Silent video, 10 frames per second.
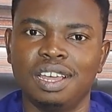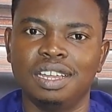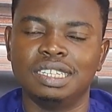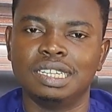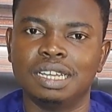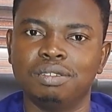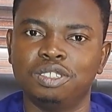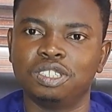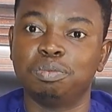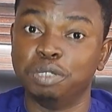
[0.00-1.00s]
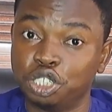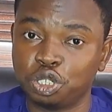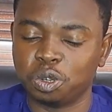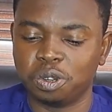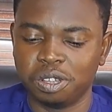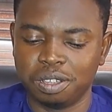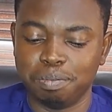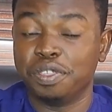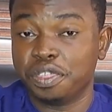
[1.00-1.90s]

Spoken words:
and just be sure, be